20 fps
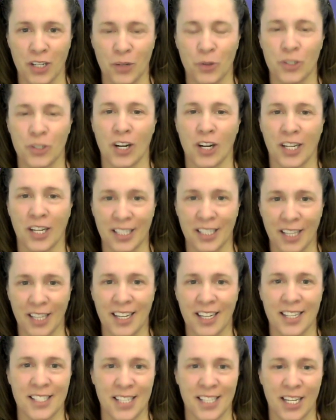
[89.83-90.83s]
We're talking,
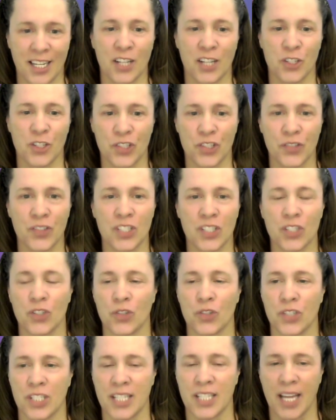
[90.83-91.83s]
like I said, hundreds of
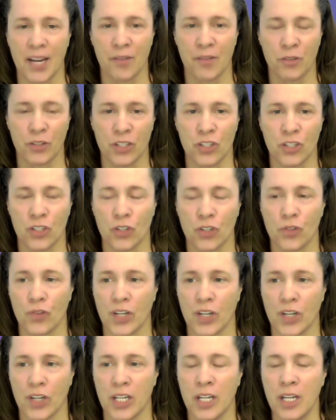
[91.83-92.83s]
seizures a day for these
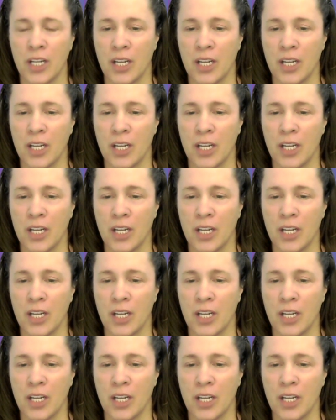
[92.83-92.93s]
children.